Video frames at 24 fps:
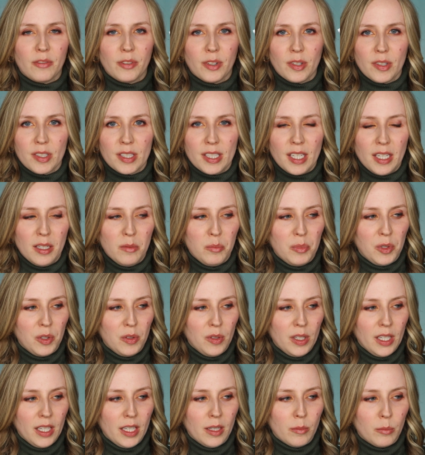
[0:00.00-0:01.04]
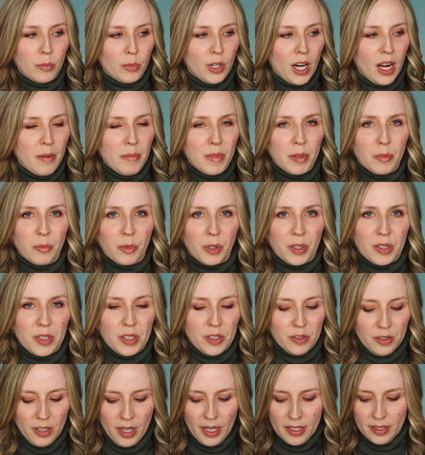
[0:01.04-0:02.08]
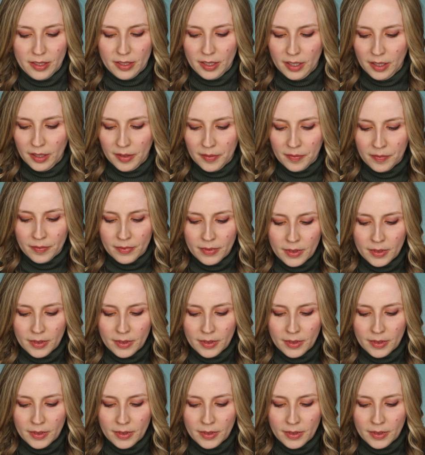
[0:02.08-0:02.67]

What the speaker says: First Aid Beauty Priming Moisturizer,